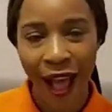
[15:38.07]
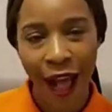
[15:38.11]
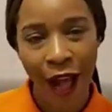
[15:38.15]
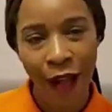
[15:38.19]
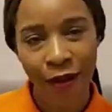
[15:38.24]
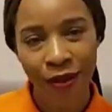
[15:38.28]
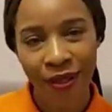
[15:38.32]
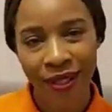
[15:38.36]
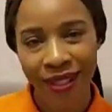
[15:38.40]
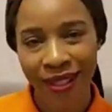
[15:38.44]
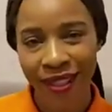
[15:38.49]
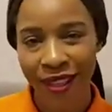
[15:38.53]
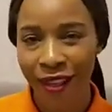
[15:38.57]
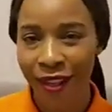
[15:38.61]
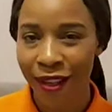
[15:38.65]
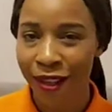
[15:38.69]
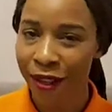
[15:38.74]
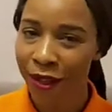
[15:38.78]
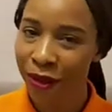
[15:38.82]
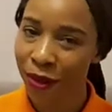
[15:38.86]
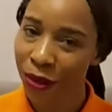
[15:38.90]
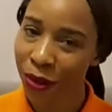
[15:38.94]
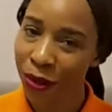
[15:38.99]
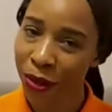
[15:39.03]
I'll
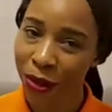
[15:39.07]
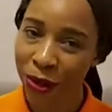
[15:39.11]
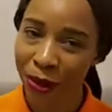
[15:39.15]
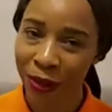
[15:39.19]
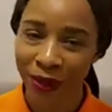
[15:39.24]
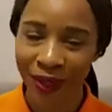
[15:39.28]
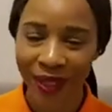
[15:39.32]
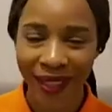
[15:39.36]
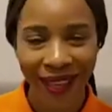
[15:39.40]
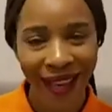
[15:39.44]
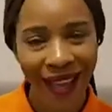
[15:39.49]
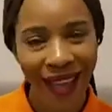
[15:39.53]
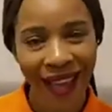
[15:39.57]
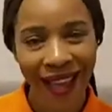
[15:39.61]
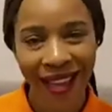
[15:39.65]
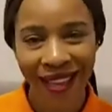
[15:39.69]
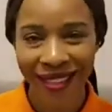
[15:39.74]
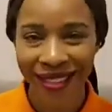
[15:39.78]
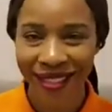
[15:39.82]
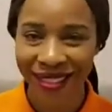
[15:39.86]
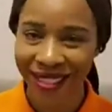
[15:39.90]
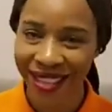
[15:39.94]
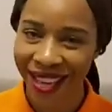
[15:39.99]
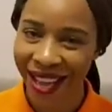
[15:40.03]
see you
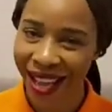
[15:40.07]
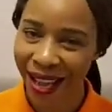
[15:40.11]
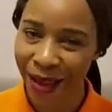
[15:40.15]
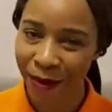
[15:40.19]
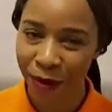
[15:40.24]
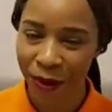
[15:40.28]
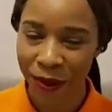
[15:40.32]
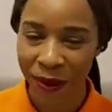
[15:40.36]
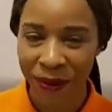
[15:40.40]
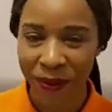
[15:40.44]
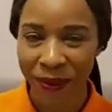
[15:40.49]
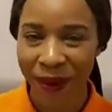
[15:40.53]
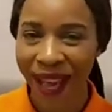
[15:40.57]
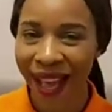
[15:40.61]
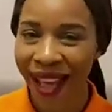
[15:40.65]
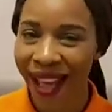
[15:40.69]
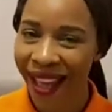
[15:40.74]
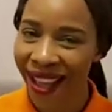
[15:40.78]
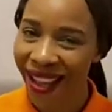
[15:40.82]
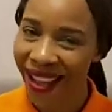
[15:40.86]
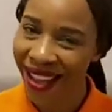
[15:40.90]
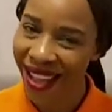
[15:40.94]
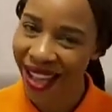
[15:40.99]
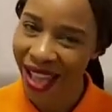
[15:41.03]
next time.
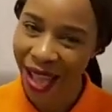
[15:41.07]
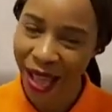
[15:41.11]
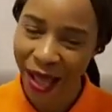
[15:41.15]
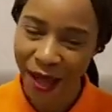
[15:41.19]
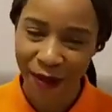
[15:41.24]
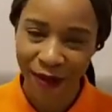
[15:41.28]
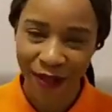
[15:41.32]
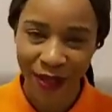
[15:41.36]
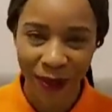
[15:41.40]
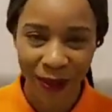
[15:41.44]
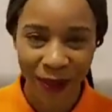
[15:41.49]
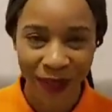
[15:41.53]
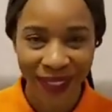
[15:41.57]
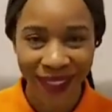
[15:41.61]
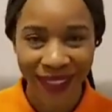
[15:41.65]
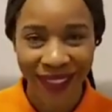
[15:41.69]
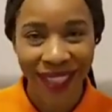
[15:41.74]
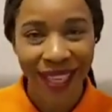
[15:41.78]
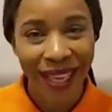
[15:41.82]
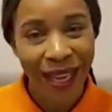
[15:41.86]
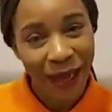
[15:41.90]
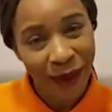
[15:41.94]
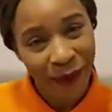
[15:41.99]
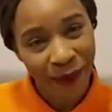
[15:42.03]
Goodbye everyone.
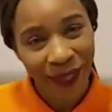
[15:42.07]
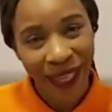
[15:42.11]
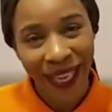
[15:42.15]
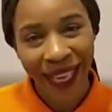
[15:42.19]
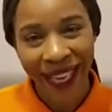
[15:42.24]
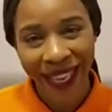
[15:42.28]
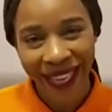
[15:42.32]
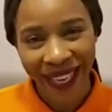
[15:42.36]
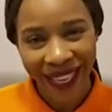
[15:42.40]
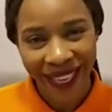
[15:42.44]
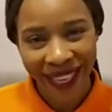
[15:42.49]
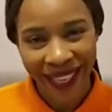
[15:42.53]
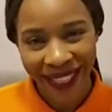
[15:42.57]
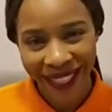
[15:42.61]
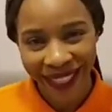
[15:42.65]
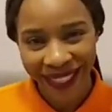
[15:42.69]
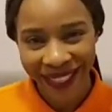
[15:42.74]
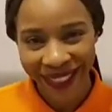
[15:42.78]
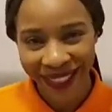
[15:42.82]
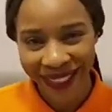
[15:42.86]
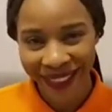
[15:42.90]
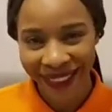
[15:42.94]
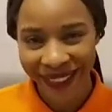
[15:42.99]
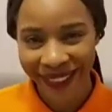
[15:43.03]

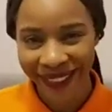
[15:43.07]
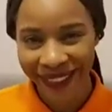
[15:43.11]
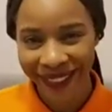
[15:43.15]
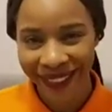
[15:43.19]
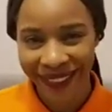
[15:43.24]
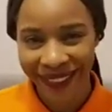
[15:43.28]
Bye.